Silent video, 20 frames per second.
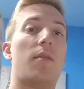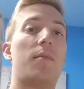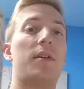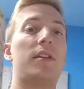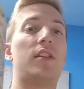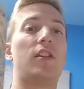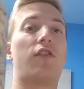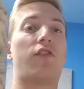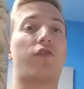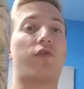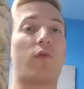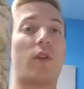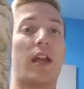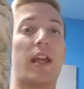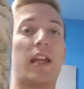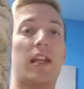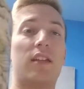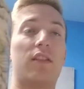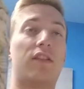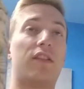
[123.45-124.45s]
in the
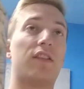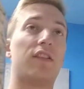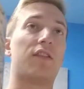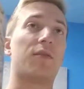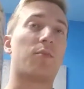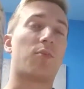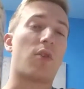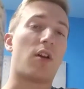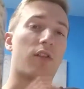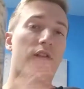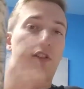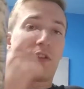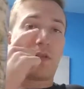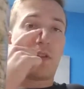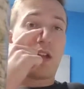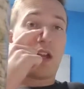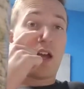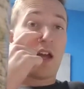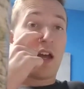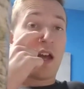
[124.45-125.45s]
trades and some project
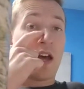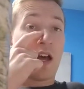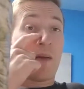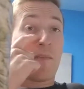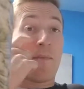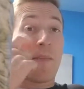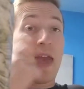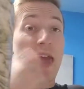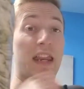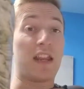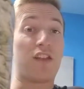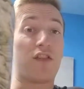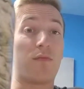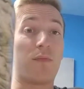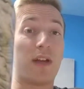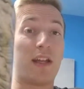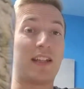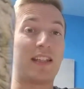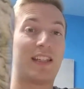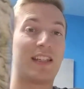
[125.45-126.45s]

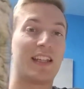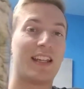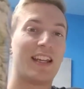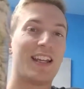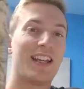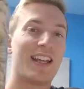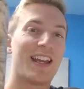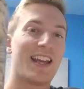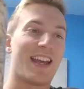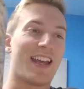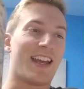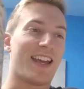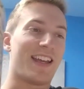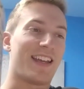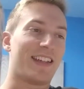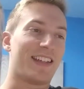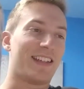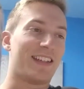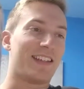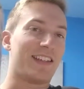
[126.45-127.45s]
management,
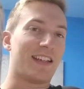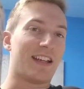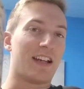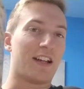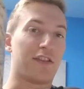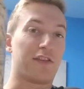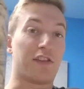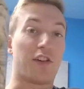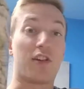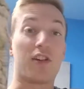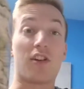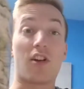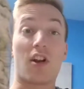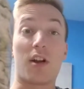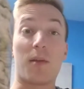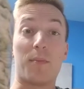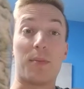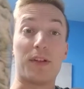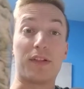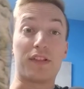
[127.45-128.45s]
and started
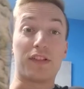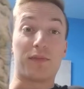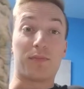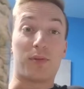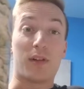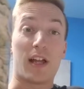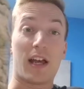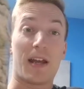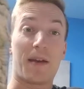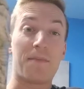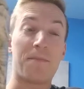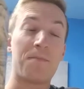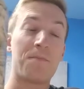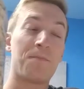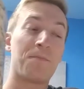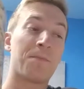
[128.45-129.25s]
on a business plan